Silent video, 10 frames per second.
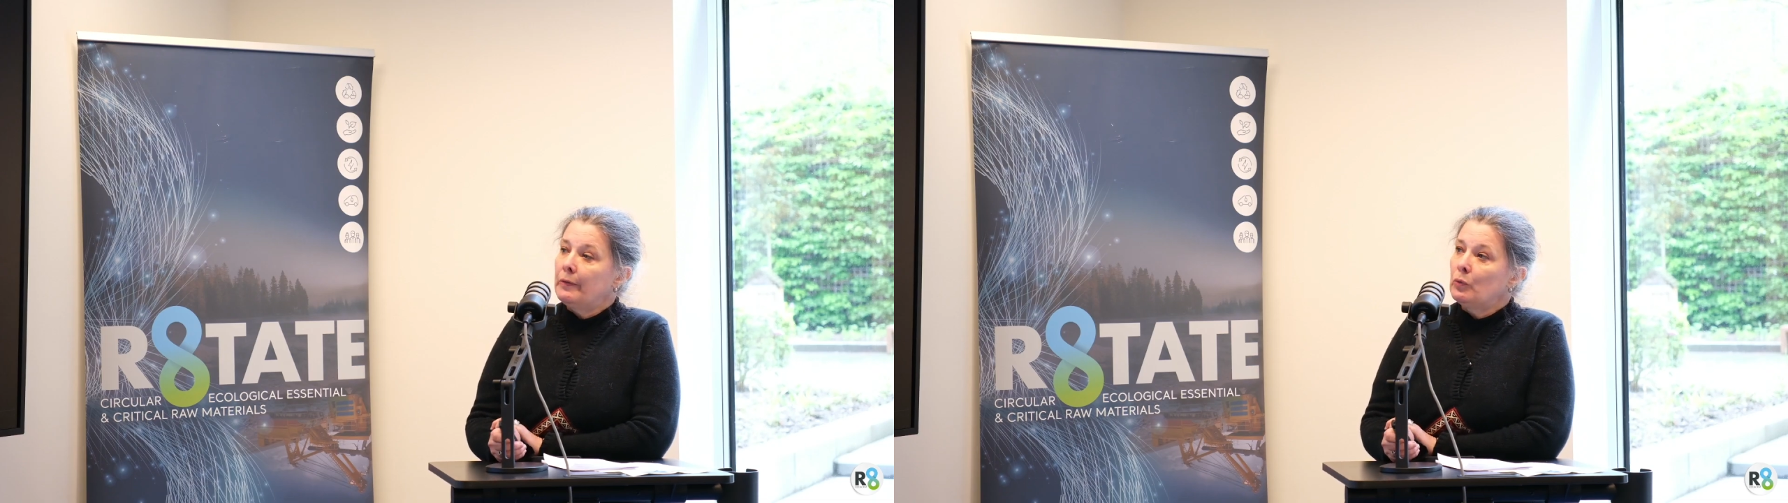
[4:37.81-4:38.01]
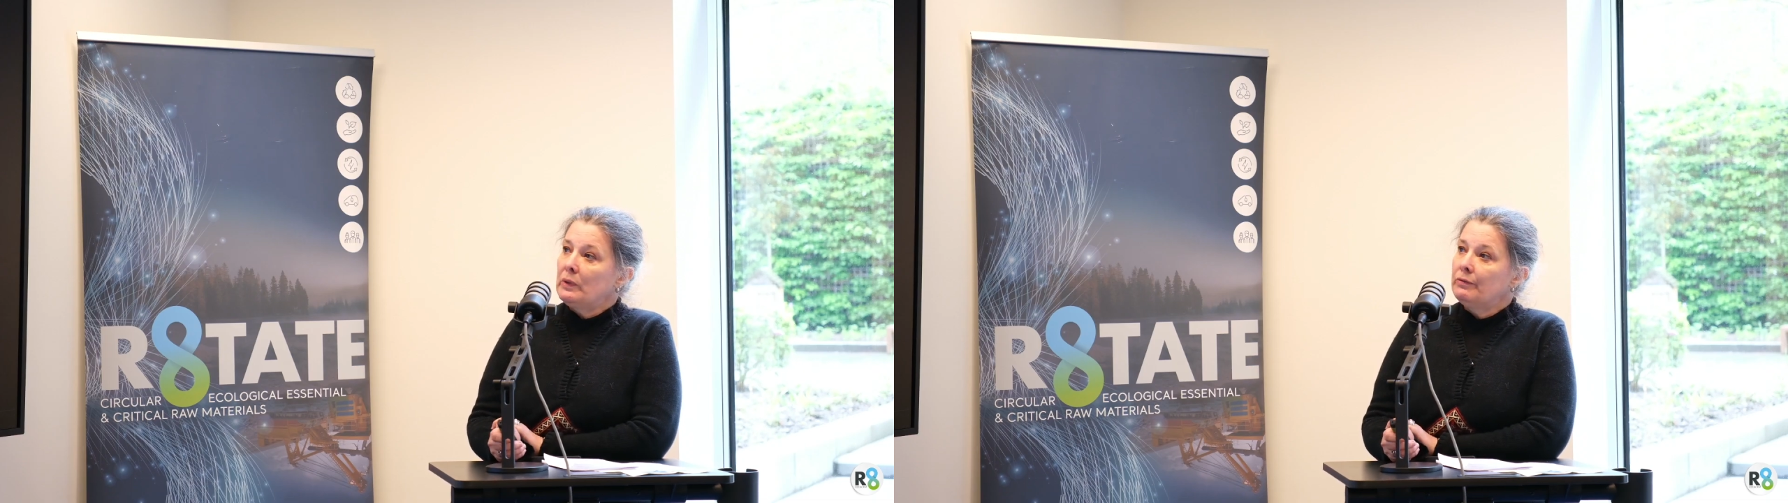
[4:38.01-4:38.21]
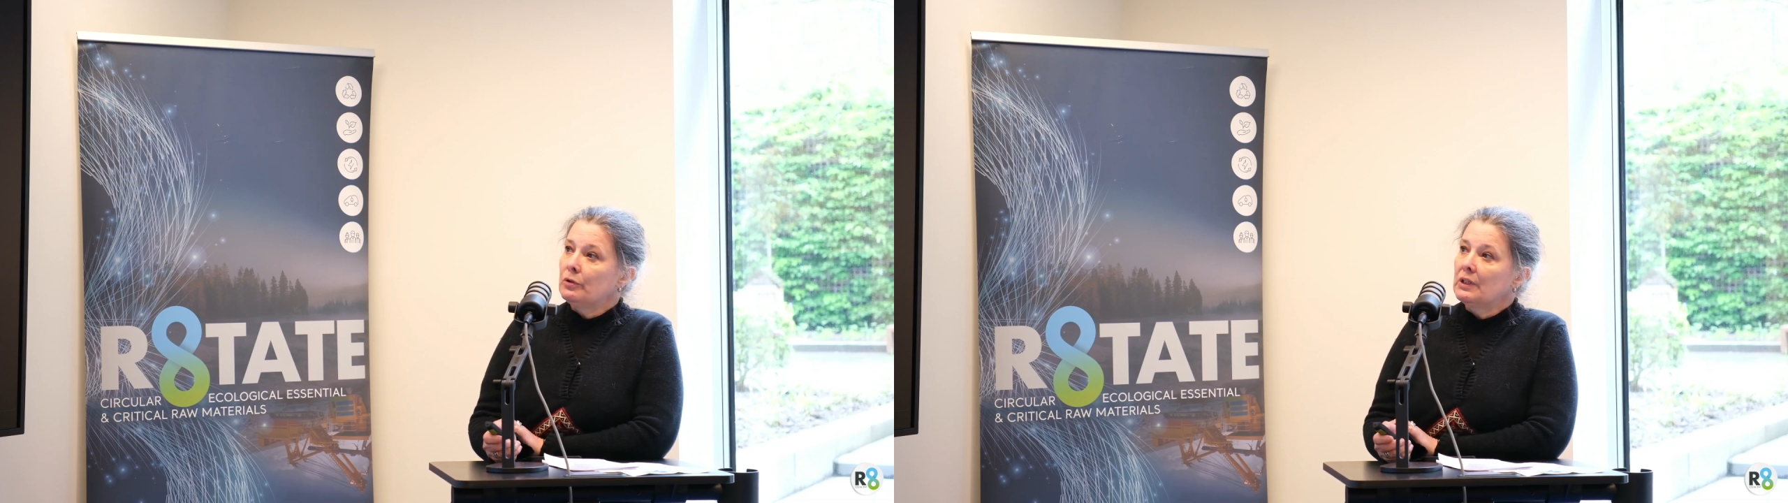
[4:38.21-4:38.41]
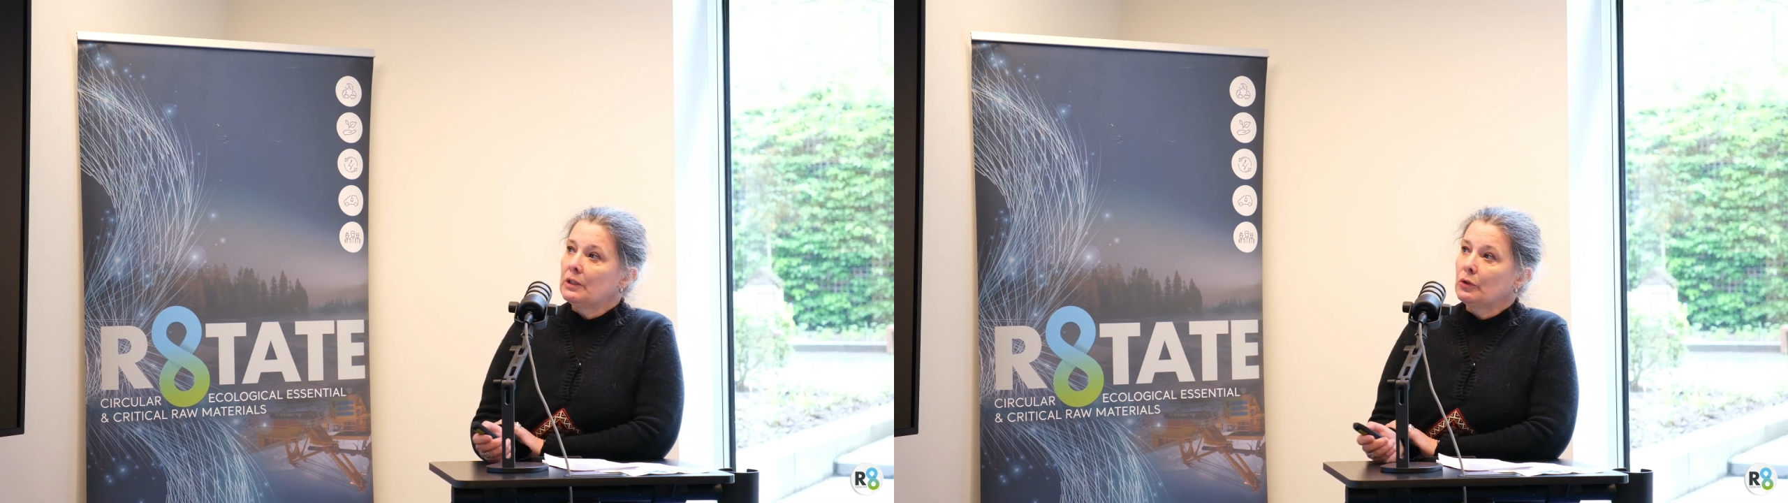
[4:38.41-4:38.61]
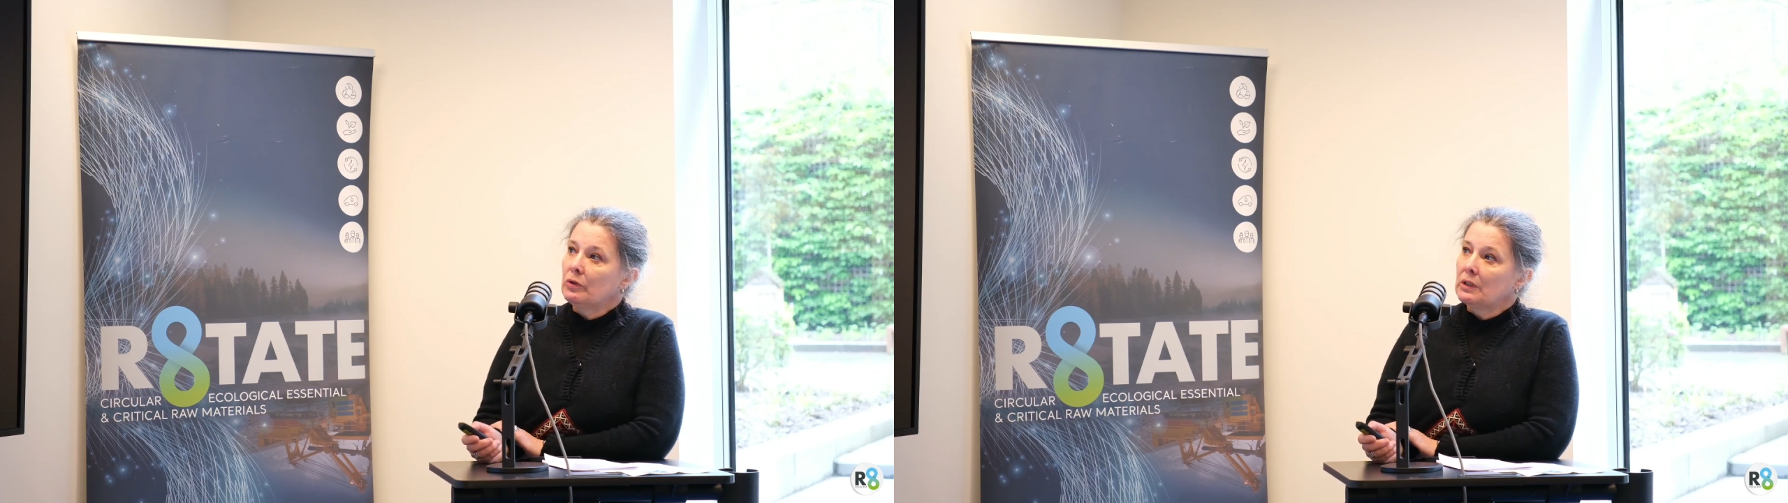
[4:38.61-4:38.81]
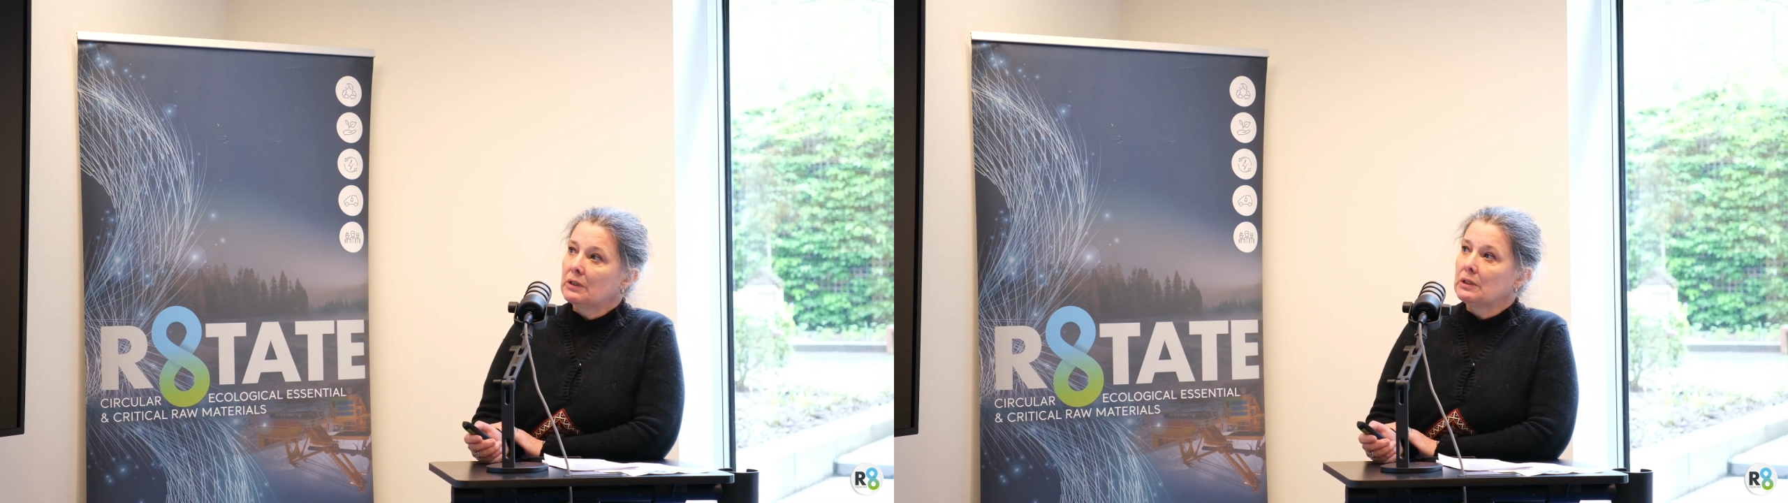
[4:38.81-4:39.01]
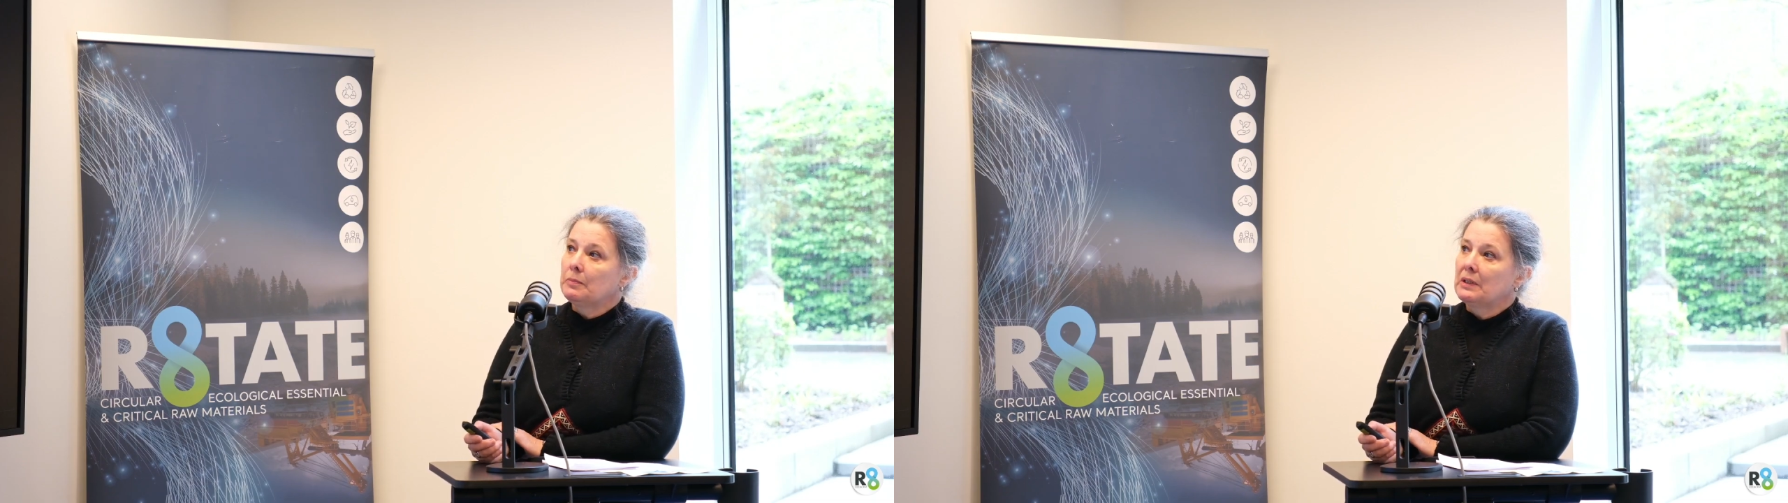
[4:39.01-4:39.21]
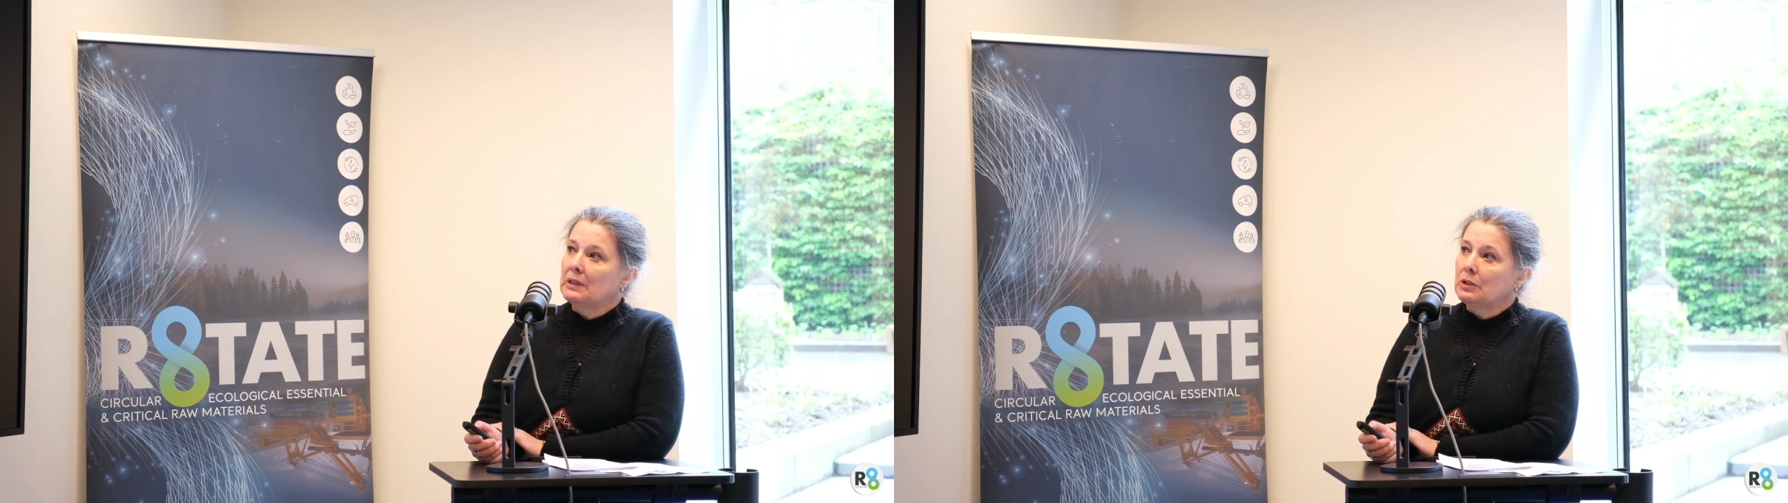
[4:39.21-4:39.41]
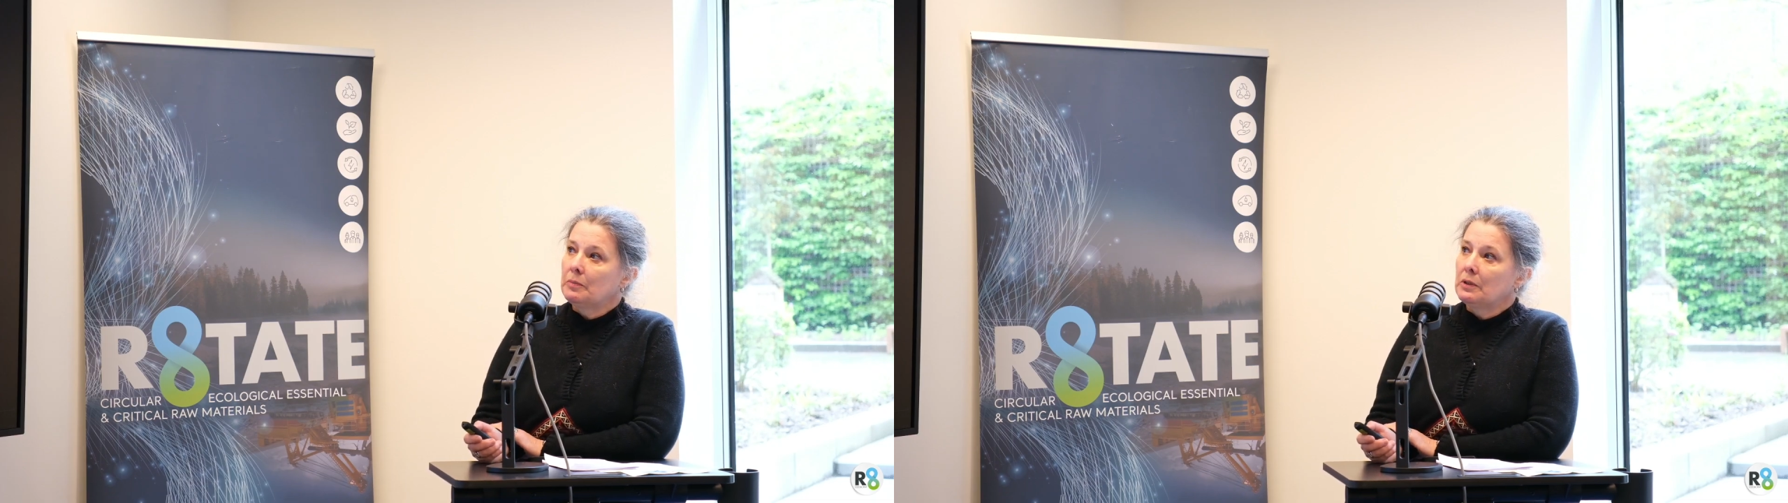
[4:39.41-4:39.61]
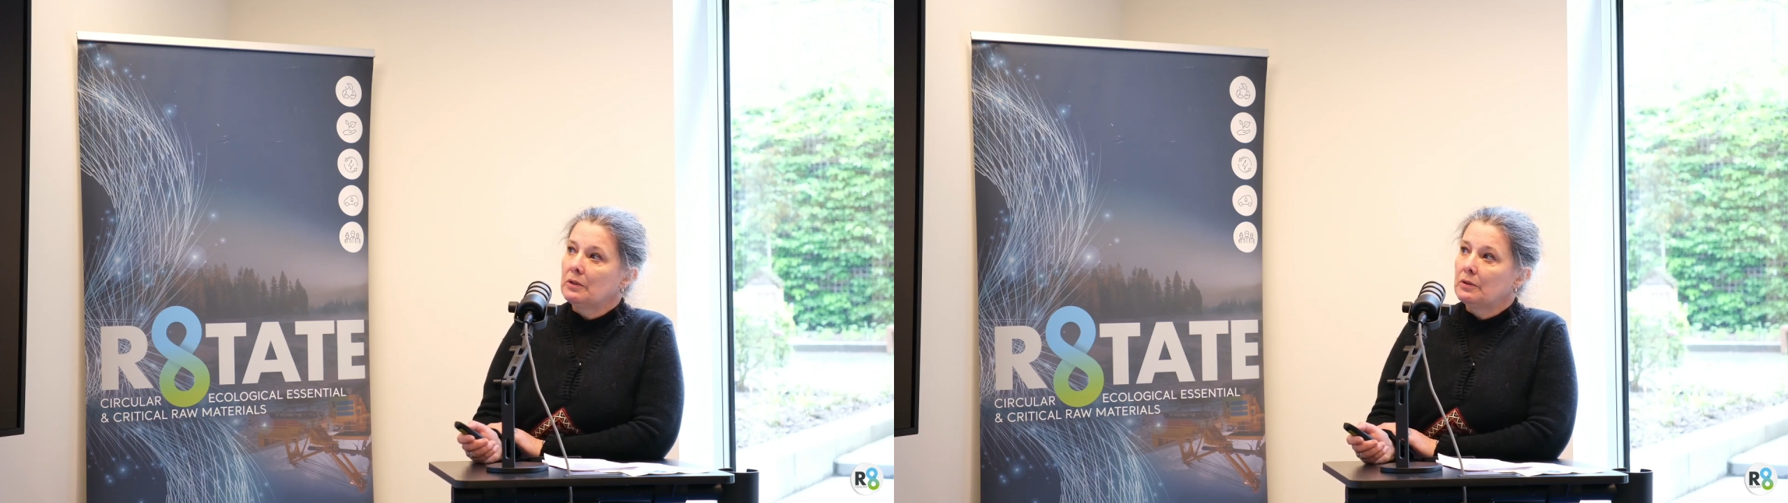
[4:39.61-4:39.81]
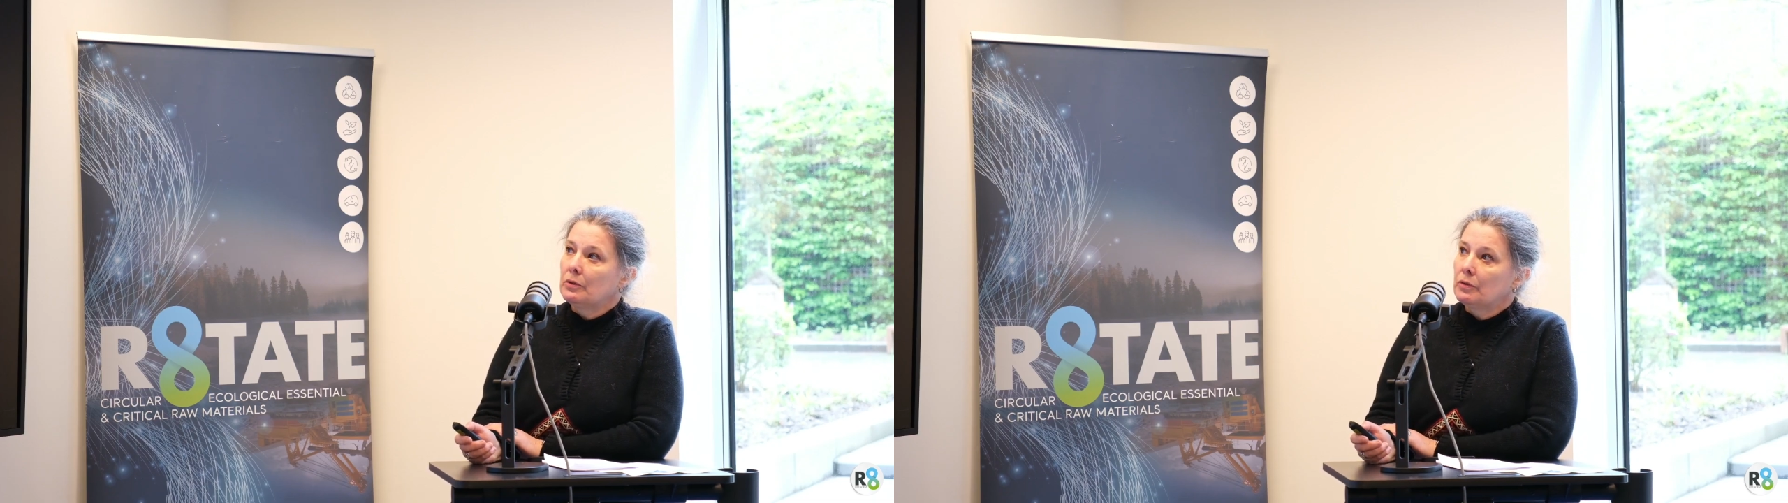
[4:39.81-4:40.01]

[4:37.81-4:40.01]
with a secure access management